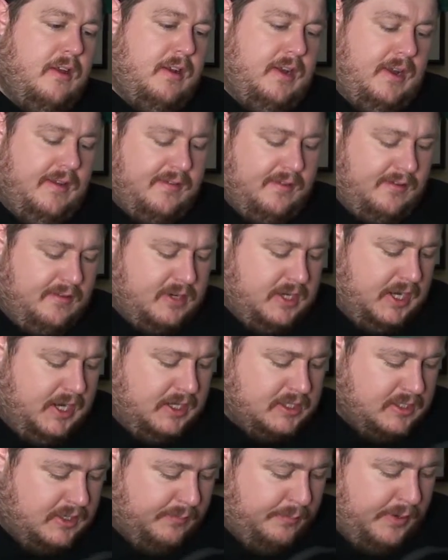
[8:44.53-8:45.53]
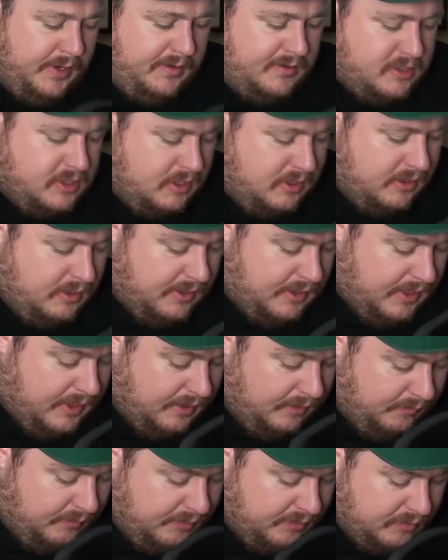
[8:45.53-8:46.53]
nice exchange and a picture, and
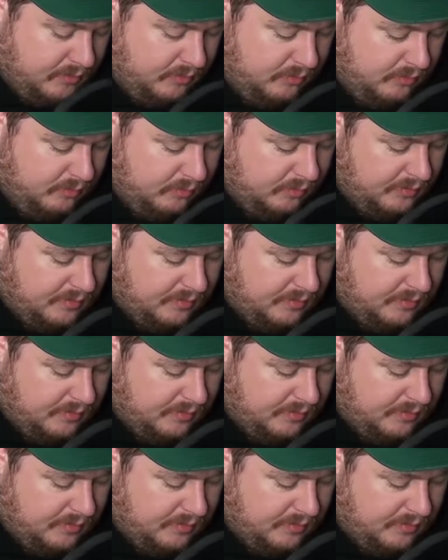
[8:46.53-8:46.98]
that was cool.